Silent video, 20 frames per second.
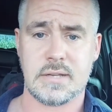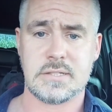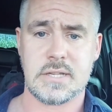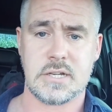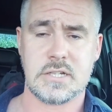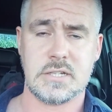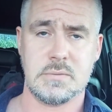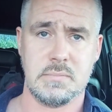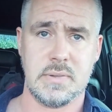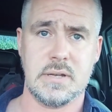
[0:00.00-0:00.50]
that's
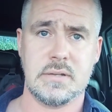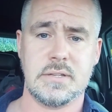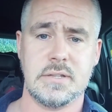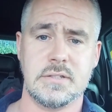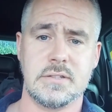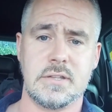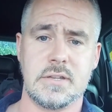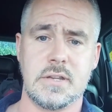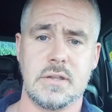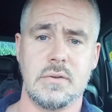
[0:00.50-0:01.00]
actually built
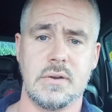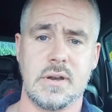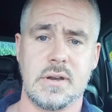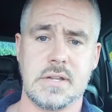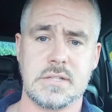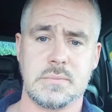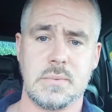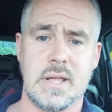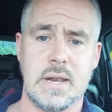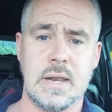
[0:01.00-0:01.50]
into the
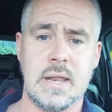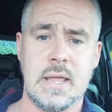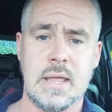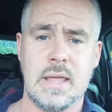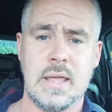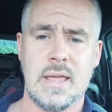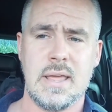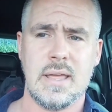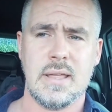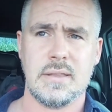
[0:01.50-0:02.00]
unit as well.
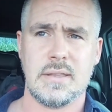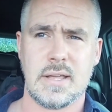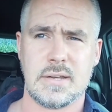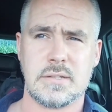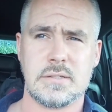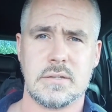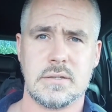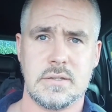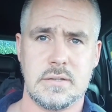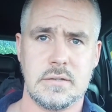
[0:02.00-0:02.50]

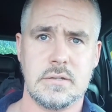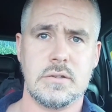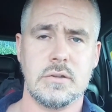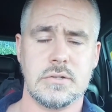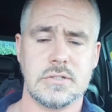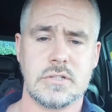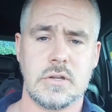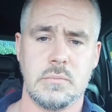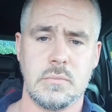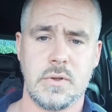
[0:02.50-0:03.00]
That
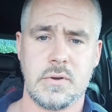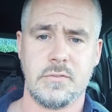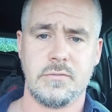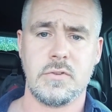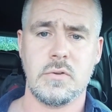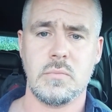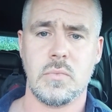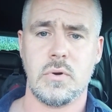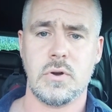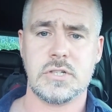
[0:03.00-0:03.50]
does come with a
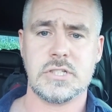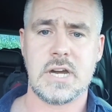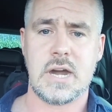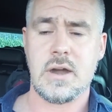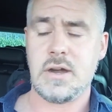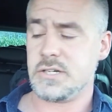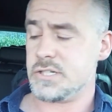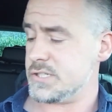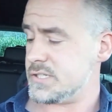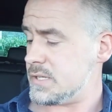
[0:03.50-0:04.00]
few more
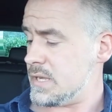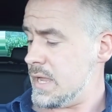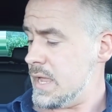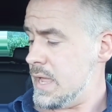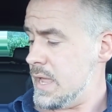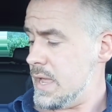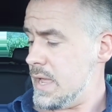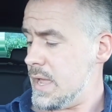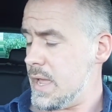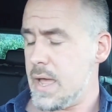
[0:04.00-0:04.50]
charges,
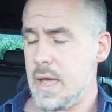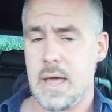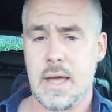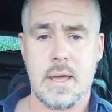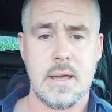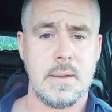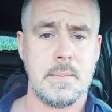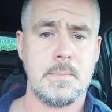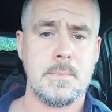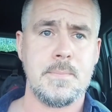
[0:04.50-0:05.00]

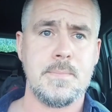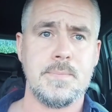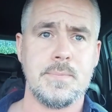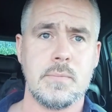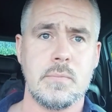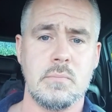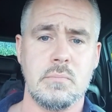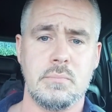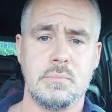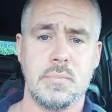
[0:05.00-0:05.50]

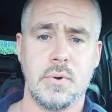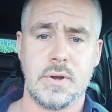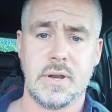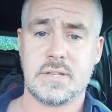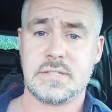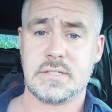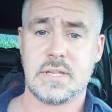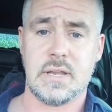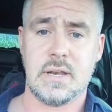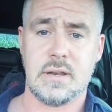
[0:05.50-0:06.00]
but
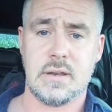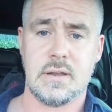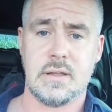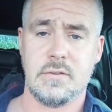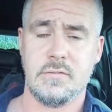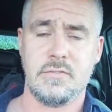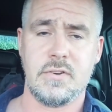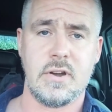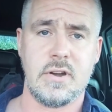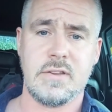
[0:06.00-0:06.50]
it's still
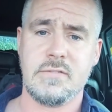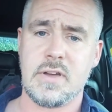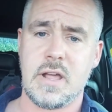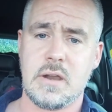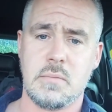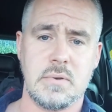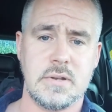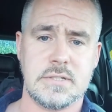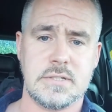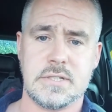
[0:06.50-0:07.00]
a very
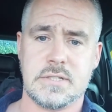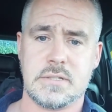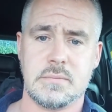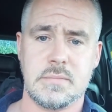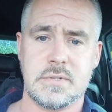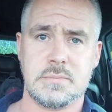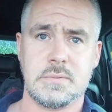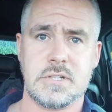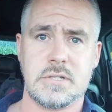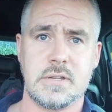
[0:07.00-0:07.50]
valuable
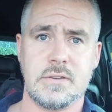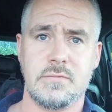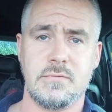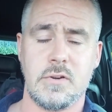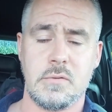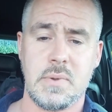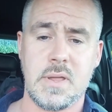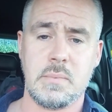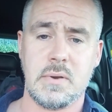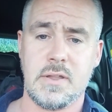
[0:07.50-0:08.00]
system, especially
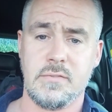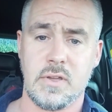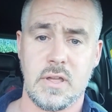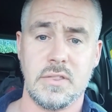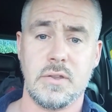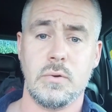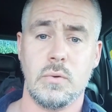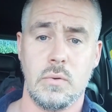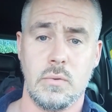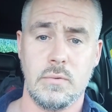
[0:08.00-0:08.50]
for people living
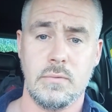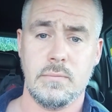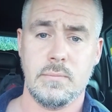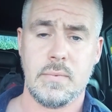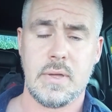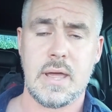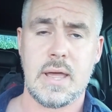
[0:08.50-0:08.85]
on their own.